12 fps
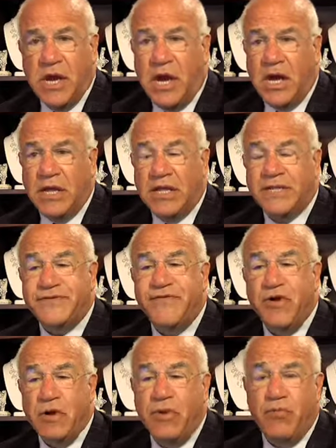It's
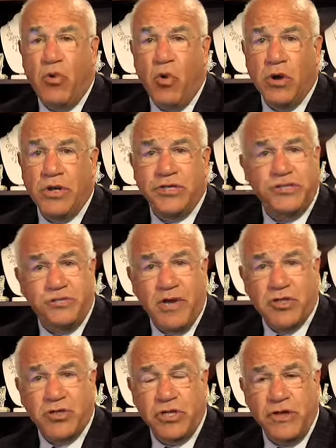very important,
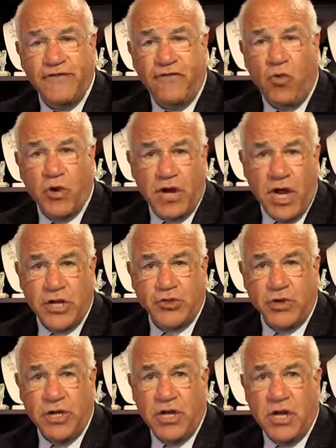especially for
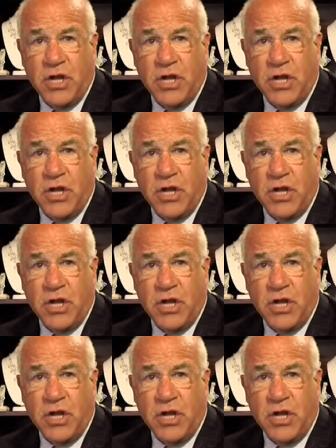Nadri,